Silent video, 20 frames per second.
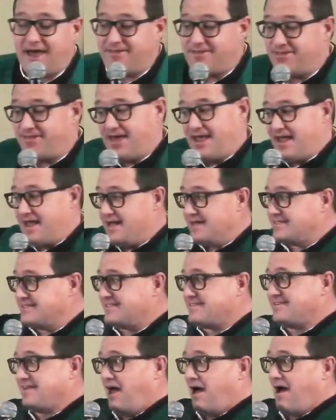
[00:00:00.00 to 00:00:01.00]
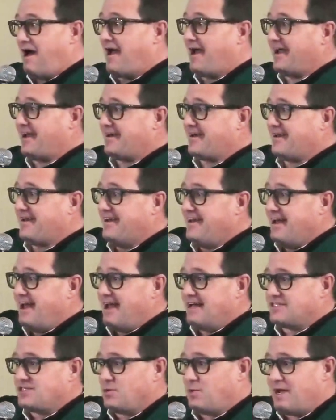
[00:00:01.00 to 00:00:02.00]
and they had signed
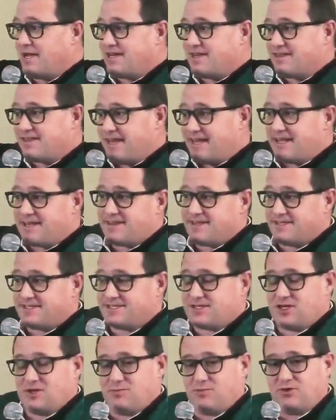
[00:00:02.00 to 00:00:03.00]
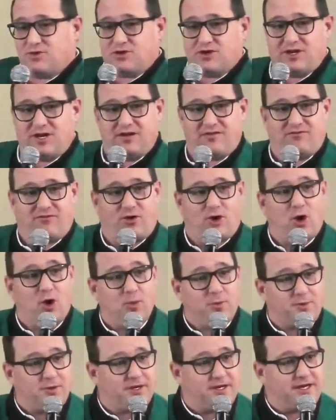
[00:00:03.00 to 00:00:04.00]
as a way to thank this community for
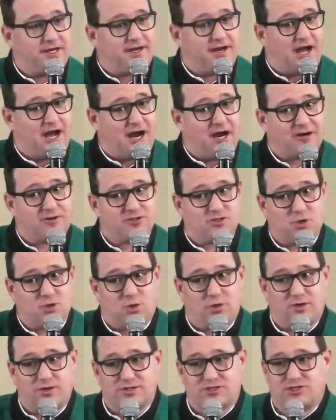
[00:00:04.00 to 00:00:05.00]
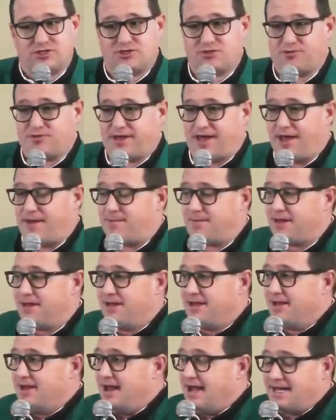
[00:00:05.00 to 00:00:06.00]
opening our doors to them.
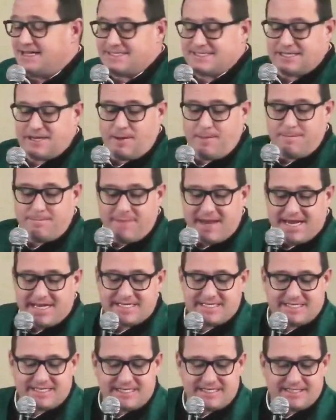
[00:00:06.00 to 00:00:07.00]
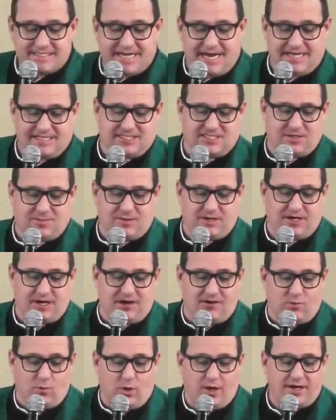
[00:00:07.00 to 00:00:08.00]
That is an amazing testament
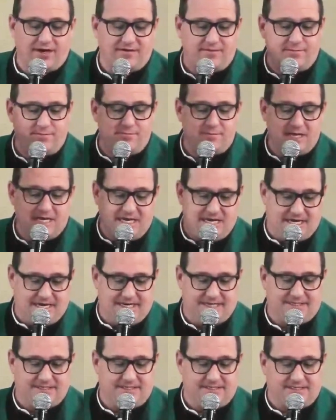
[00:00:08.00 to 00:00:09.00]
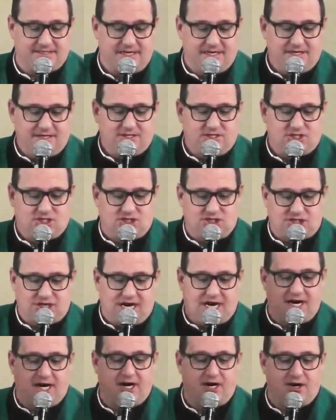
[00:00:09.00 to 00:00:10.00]
of what it means to
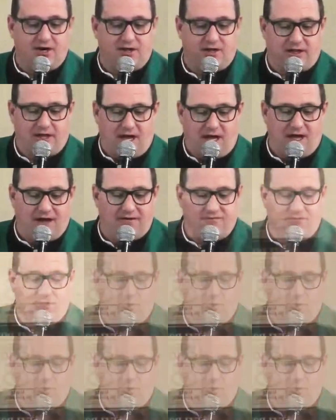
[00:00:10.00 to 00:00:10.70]
share love